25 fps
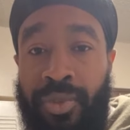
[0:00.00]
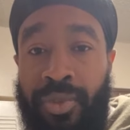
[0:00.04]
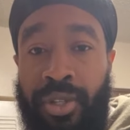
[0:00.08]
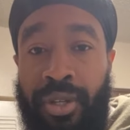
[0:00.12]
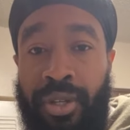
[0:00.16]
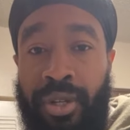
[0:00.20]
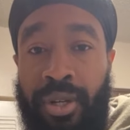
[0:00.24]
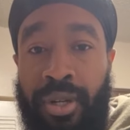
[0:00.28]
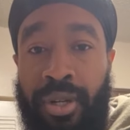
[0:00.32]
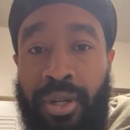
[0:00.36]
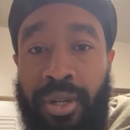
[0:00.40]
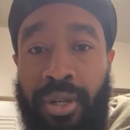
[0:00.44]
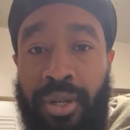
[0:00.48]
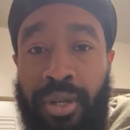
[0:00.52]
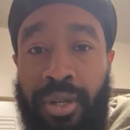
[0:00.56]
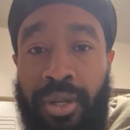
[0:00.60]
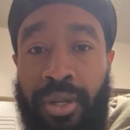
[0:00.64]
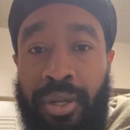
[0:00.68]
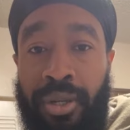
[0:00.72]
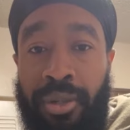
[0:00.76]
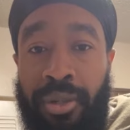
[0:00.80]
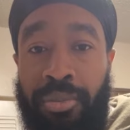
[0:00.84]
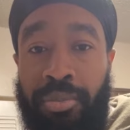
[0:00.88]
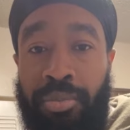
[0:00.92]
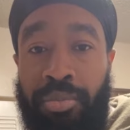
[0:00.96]

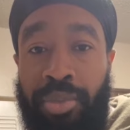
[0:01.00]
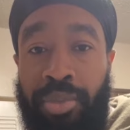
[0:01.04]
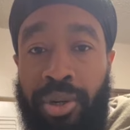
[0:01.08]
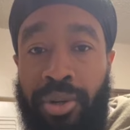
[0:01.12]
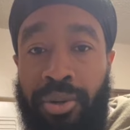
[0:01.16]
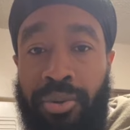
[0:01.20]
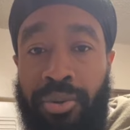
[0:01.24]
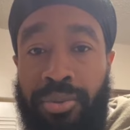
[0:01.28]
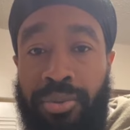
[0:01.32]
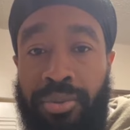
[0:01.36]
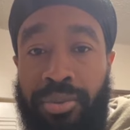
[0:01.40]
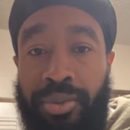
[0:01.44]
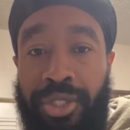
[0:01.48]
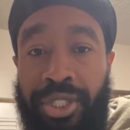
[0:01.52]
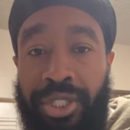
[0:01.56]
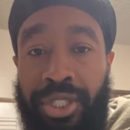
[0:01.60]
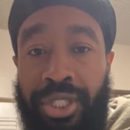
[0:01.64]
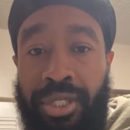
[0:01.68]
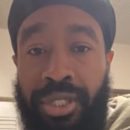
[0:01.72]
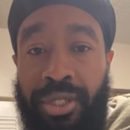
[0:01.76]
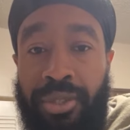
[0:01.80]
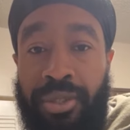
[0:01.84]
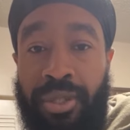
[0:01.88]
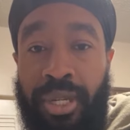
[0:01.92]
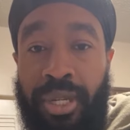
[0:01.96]
Bro,
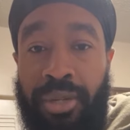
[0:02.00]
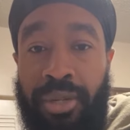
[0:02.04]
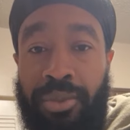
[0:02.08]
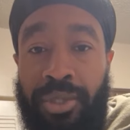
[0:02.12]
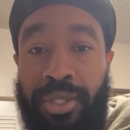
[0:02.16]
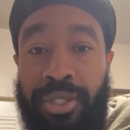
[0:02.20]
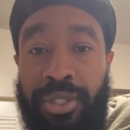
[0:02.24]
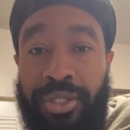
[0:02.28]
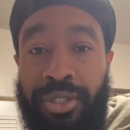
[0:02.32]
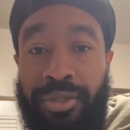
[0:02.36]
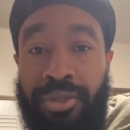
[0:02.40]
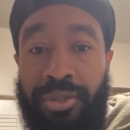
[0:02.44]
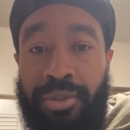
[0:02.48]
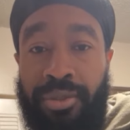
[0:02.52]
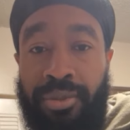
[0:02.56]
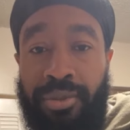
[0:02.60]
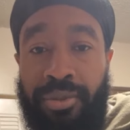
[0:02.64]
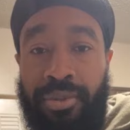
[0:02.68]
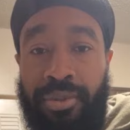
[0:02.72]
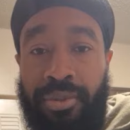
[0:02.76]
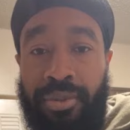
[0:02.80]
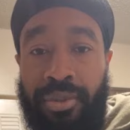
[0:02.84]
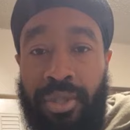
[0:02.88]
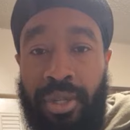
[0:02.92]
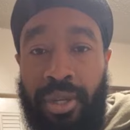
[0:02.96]
chill. I
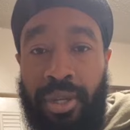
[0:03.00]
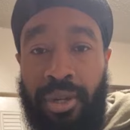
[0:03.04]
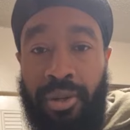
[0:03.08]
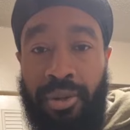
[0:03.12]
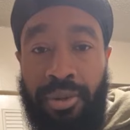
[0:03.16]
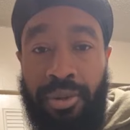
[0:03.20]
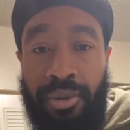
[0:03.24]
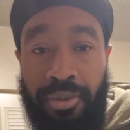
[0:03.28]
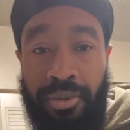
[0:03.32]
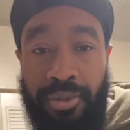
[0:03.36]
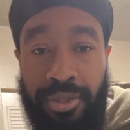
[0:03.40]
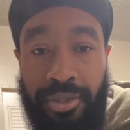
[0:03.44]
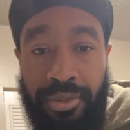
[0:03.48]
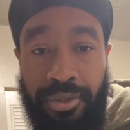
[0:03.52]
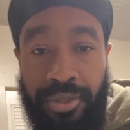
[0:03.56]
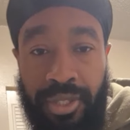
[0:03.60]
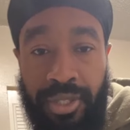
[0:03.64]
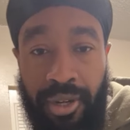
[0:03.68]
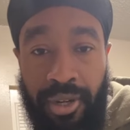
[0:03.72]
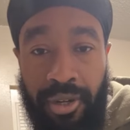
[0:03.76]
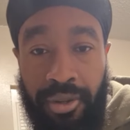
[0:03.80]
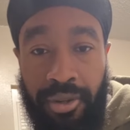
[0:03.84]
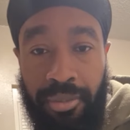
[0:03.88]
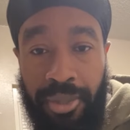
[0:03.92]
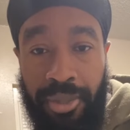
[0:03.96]
don't know what you
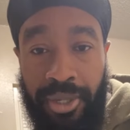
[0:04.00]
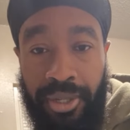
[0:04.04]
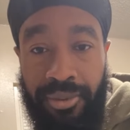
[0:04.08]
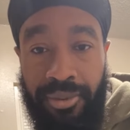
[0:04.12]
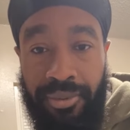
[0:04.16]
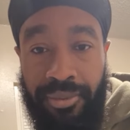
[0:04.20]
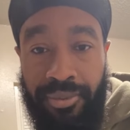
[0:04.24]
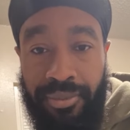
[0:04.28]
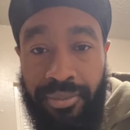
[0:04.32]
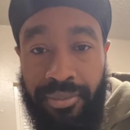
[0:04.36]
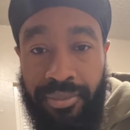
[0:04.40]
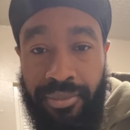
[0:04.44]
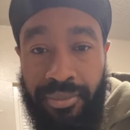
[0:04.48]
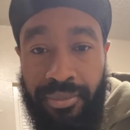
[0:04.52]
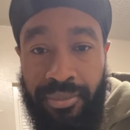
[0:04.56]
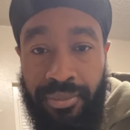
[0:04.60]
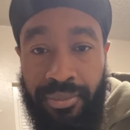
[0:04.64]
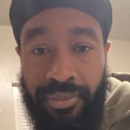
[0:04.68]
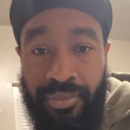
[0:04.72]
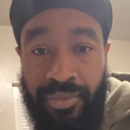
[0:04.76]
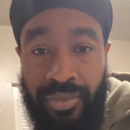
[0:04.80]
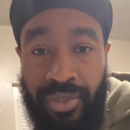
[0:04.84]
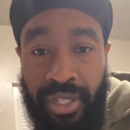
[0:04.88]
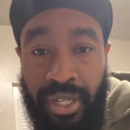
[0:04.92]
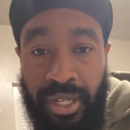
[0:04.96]
talking about.
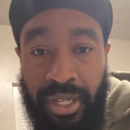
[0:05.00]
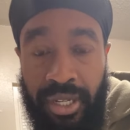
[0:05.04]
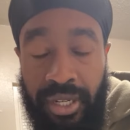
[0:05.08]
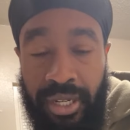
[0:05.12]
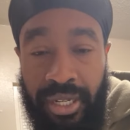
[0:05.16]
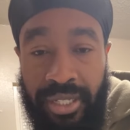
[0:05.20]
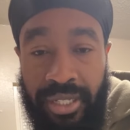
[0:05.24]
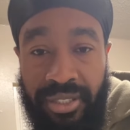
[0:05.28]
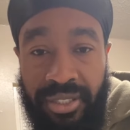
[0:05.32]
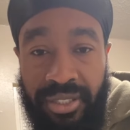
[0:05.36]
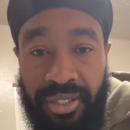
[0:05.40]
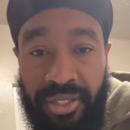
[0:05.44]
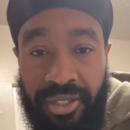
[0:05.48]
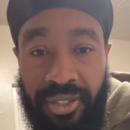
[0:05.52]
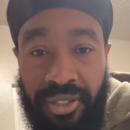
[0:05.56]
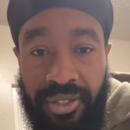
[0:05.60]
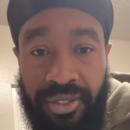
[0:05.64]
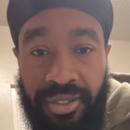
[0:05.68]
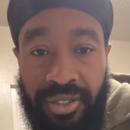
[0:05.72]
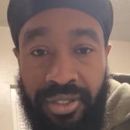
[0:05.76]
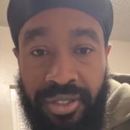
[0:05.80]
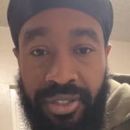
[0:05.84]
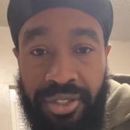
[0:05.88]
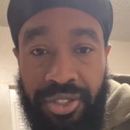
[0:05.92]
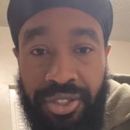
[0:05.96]
I took her
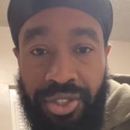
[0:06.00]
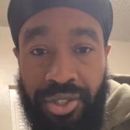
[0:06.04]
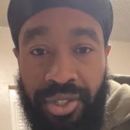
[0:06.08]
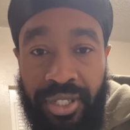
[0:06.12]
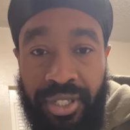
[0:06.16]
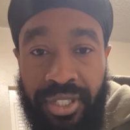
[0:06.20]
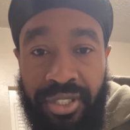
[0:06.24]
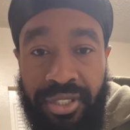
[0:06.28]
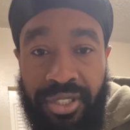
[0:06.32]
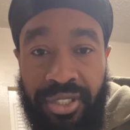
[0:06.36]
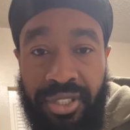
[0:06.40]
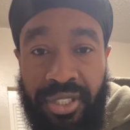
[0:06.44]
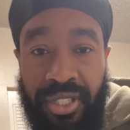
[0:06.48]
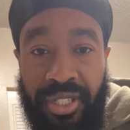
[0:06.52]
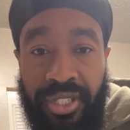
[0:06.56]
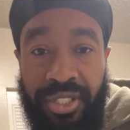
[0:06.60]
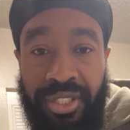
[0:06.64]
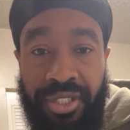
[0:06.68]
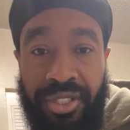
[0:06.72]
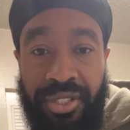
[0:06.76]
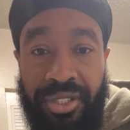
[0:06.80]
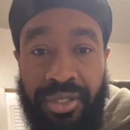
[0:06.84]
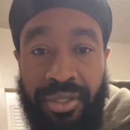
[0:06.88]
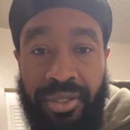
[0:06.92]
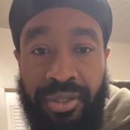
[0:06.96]
to the train
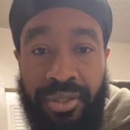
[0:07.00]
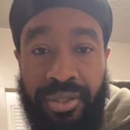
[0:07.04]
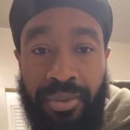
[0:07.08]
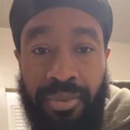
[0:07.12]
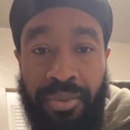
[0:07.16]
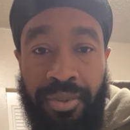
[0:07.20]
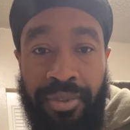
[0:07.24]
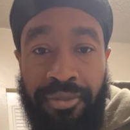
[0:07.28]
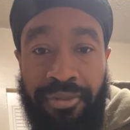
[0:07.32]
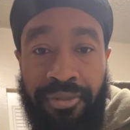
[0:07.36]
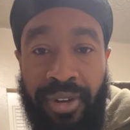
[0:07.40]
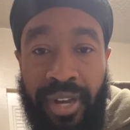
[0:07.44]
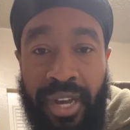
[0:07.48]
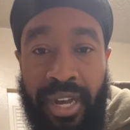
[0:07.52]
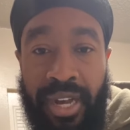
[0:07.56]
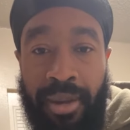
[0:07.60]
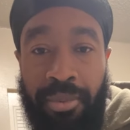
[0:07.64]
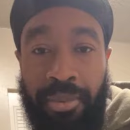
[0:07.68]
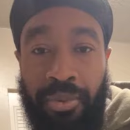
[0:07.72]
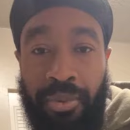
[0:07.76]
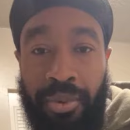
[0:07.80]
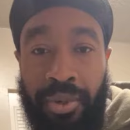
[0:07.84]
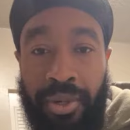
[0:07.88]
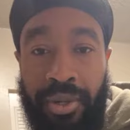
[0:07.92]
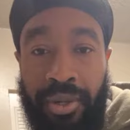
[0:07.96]
station. We
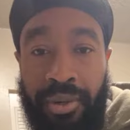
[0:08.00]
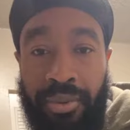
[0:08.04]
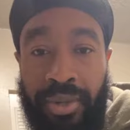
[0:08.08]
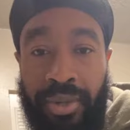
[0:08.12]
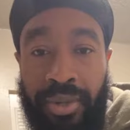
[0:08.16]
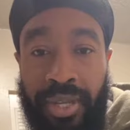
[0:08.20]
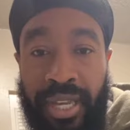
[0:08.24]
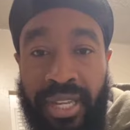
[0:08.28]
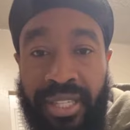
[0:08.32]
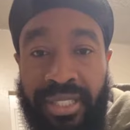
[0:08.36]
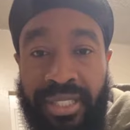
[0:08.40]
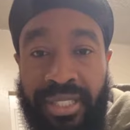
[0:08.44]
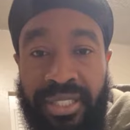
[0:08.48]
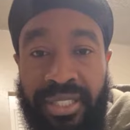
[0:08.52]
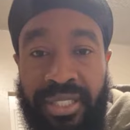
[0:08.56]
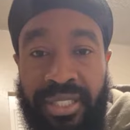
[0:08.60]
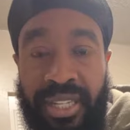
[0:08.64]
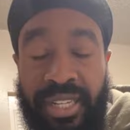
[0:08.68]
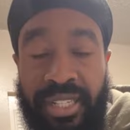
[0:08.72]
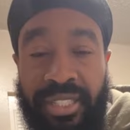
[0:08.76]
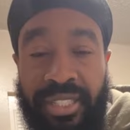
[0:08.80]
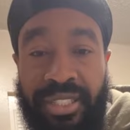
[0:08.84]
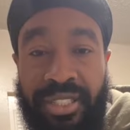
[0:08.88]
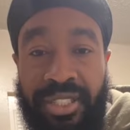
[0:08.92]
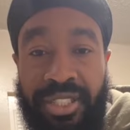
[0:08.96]
vibed well. We had
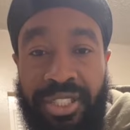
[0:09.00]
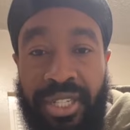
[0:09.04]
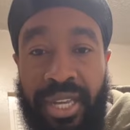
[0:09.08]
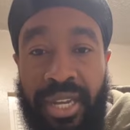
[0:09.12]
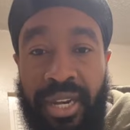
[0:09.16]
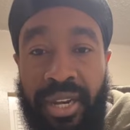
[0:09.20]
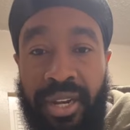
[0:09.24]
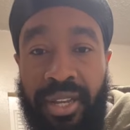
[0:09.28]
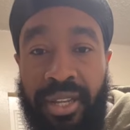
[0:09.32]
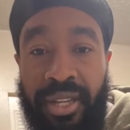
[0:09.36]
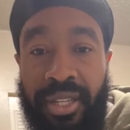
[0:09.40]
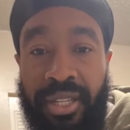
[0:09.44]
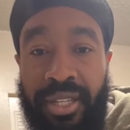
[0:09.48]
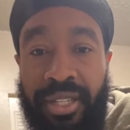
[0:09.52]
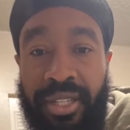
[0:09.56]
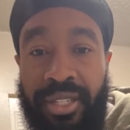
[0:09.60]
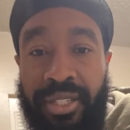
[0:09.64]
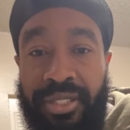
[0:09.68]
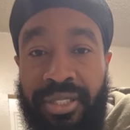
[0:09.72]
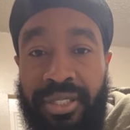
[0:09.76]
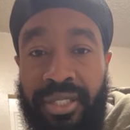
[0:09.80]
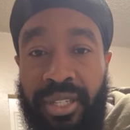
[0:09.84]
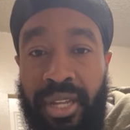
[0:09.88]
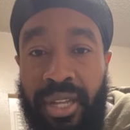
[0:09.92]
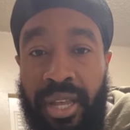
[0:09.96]
snacks and chatted and
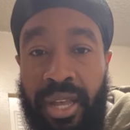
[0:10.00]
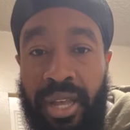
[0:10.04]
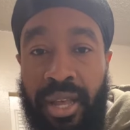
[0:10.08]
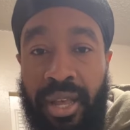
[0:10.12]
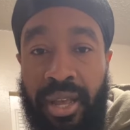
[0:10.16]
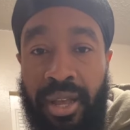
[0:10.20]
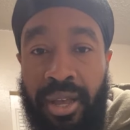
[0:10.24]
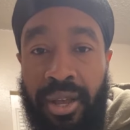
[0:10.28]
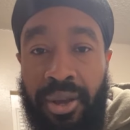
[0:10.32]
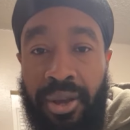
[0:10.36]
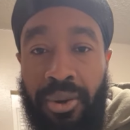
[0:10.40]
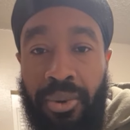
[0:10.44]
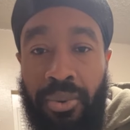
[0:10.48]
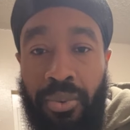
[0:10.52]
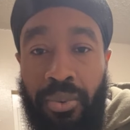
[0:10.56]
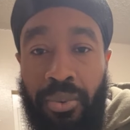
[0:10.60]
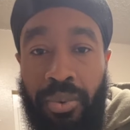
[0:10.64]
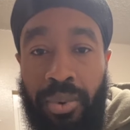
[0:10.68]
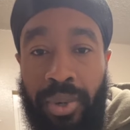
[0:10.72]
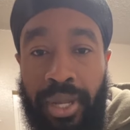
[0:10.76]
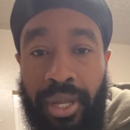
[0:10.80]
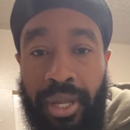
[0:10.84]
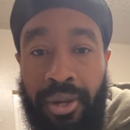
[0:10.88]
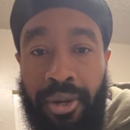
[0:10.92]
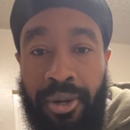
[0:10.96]
kissed.
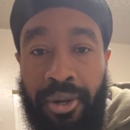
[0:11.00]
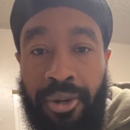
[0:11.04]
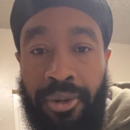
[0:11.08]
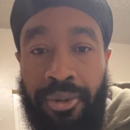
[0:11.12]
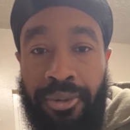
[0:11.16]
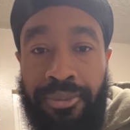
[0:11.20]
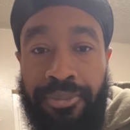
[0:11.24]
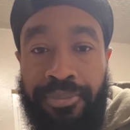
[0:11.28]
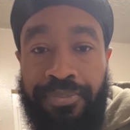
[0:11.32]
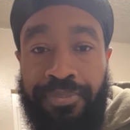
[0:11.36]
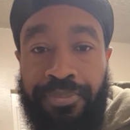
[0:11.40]
Well,